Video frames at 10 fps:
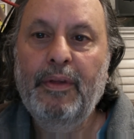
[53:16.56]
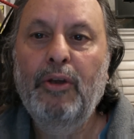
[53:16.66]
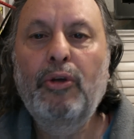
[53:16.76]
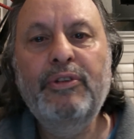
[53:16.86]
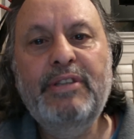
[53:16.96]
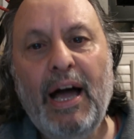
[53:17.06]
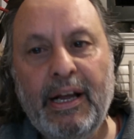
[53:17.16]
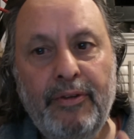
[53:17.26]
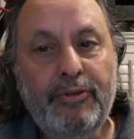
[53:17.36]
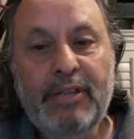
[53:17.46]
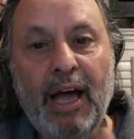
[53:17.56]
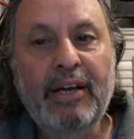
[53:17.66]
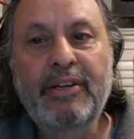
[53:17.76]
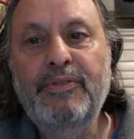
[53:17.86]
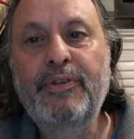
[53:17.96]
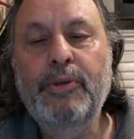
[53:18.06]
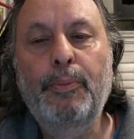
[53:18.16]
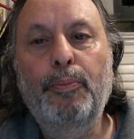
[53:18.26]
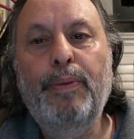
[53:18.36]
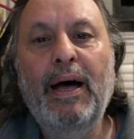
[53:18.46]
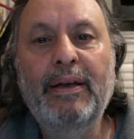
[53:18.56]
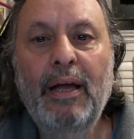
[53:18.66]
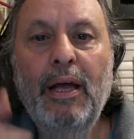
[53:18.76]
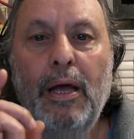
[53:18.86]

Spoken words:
Look at Darkness Visible, part